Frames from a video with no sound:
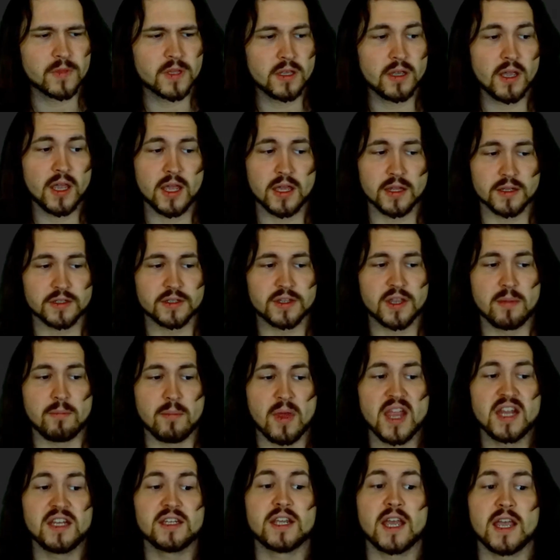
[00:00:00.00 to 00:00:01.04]
And they
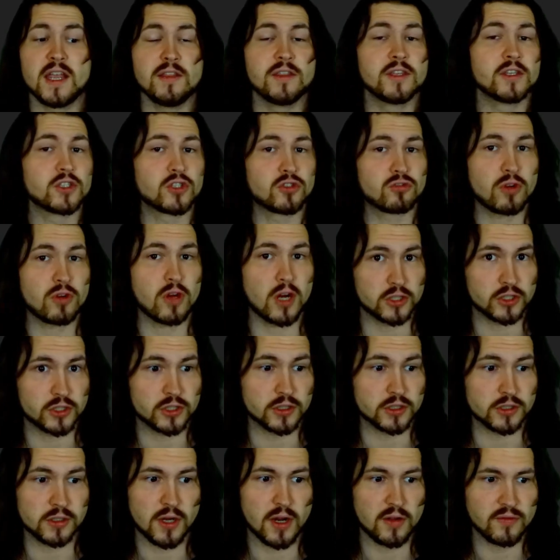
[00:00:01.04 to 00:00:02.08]
maintain the
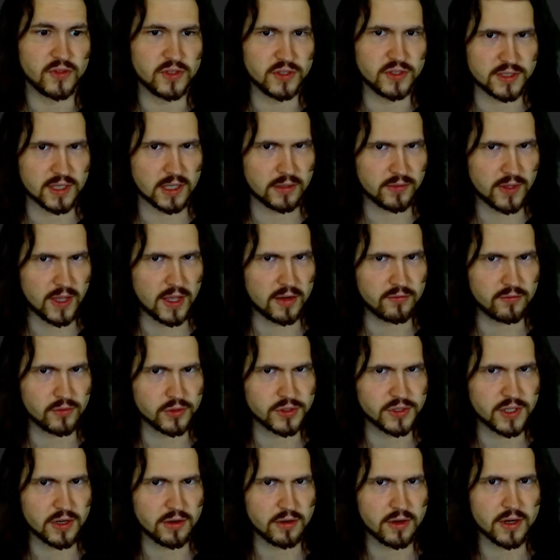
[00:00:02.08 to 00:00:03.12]
structure of the
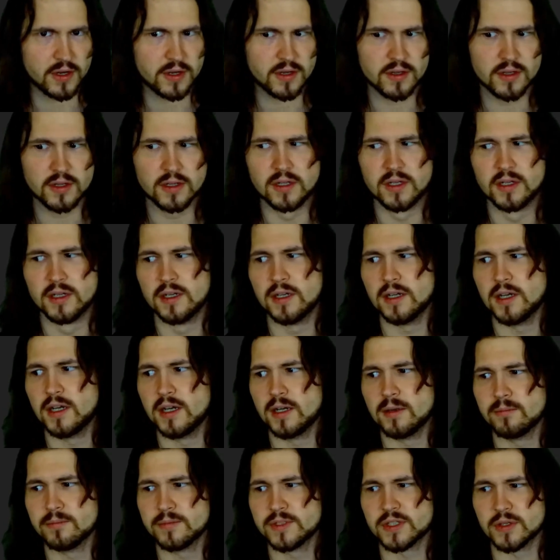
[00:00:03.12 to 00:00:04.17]
self-adversary.
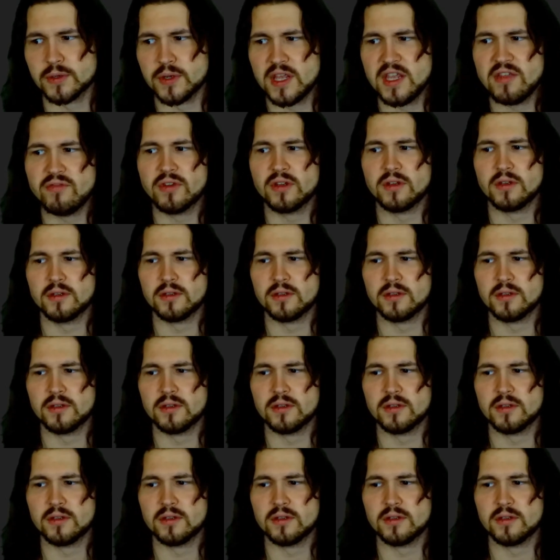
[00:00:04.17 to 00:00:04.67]
So even